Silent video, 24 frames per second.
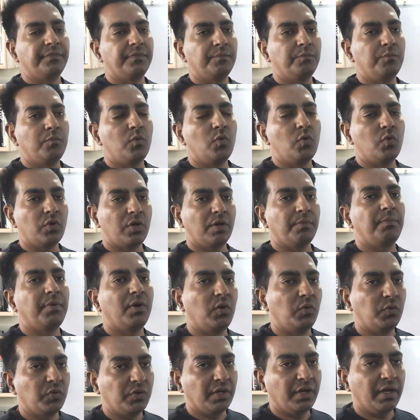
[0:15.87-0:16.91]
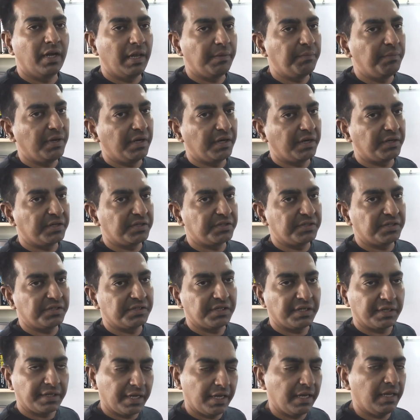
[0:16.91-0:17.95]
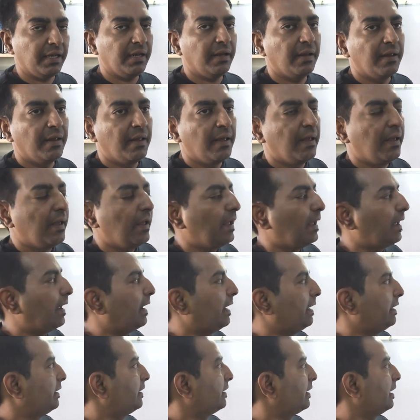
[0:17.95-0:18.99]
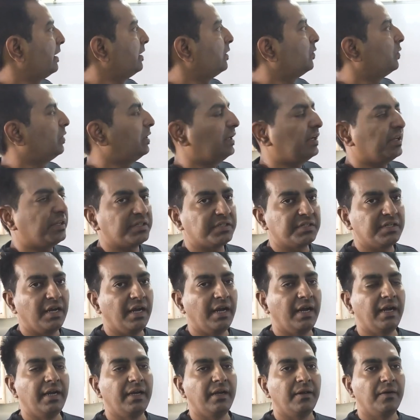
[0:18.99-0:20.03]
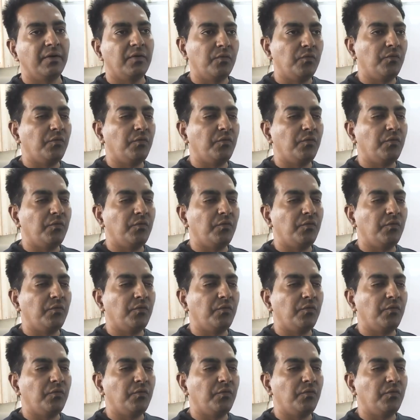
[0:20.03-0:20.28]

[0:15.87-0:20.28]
more about IP addresses again and try to understand